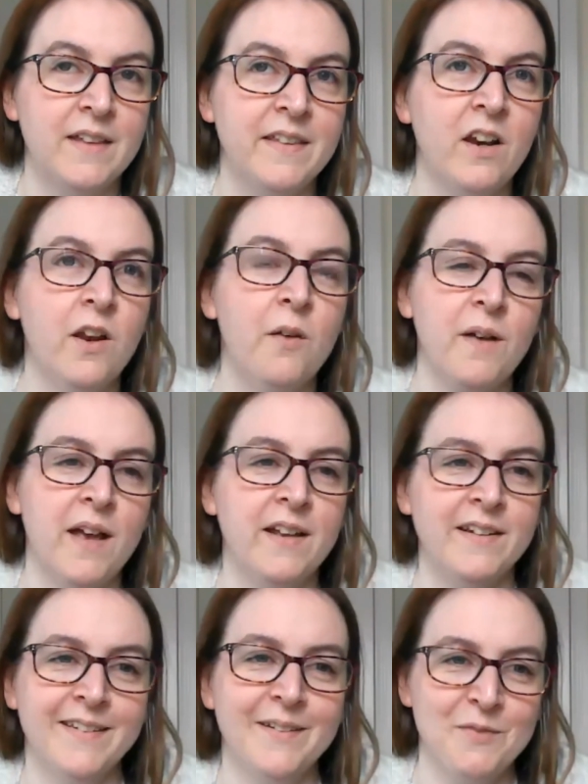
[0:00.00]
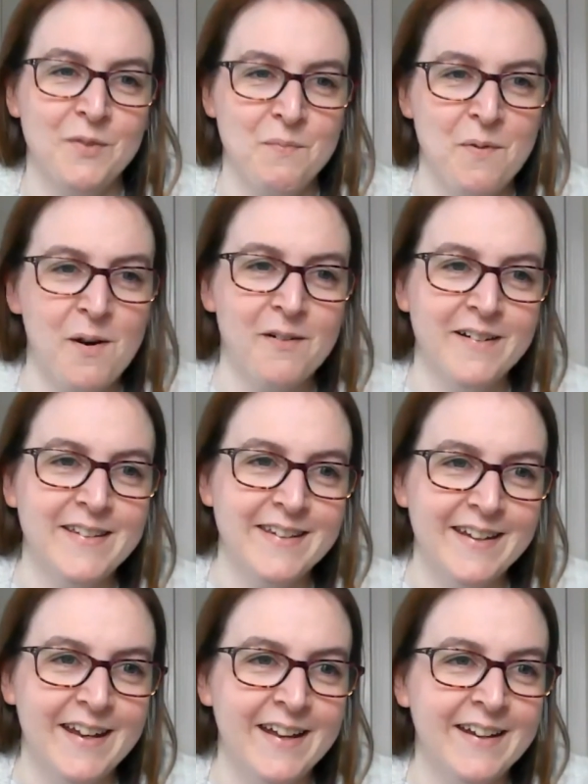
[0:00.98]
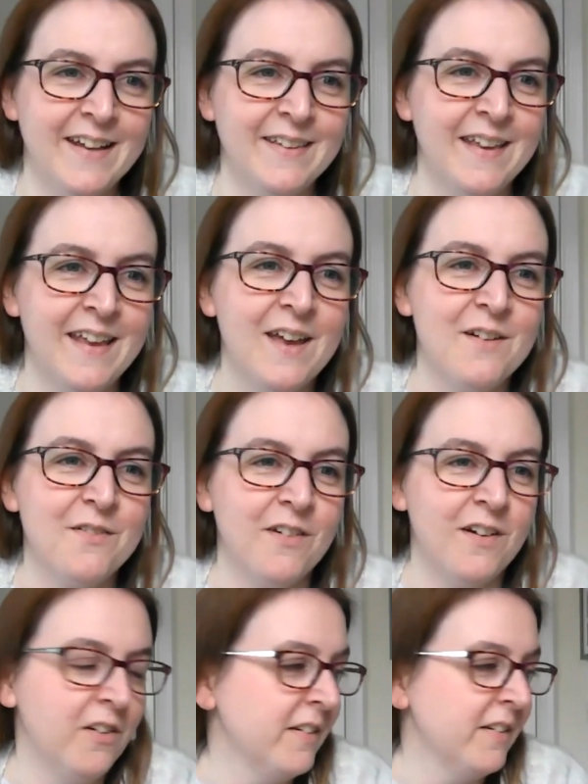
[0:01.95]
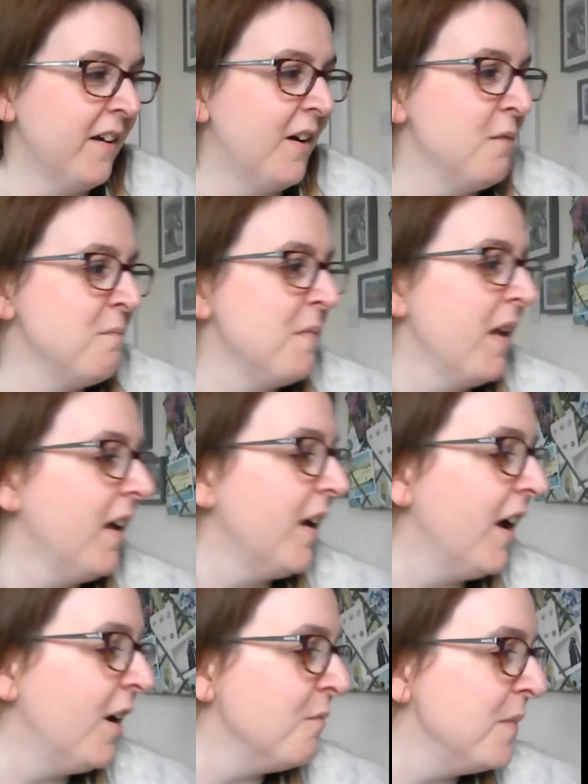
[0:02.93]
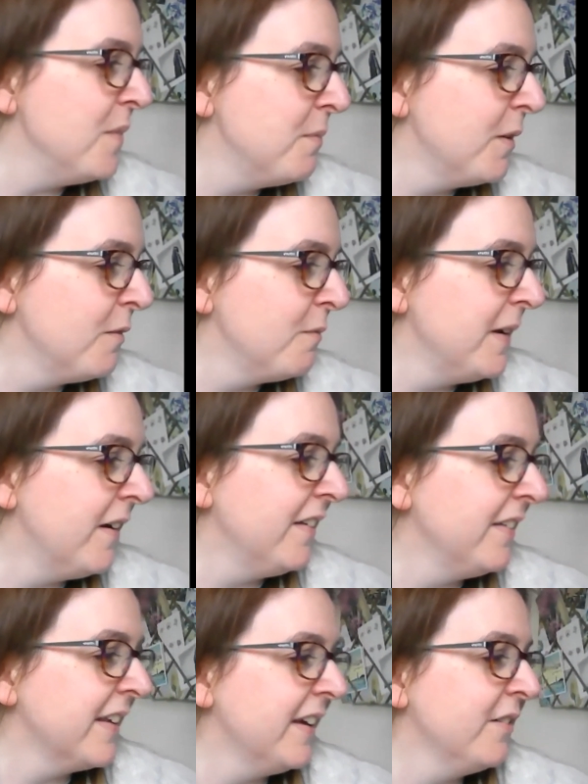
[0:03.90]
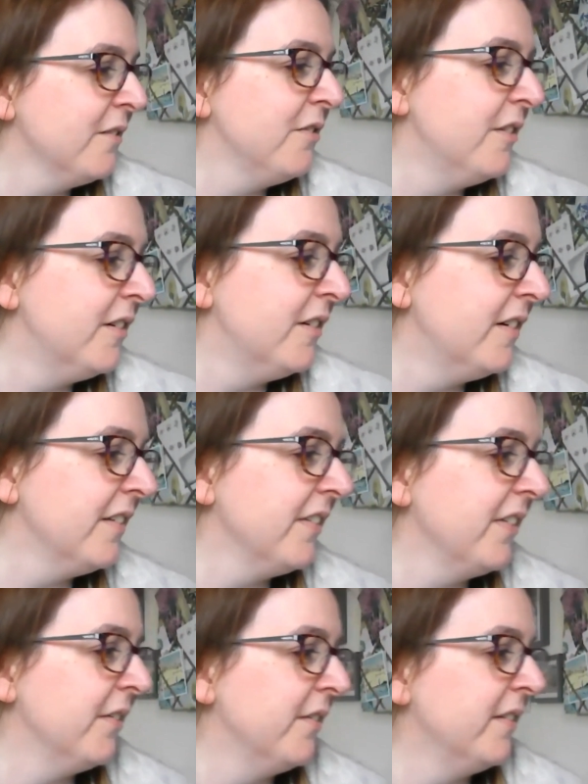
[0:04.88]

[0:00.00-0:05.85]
at the lower ends of the priority and has for a long time people have been asking for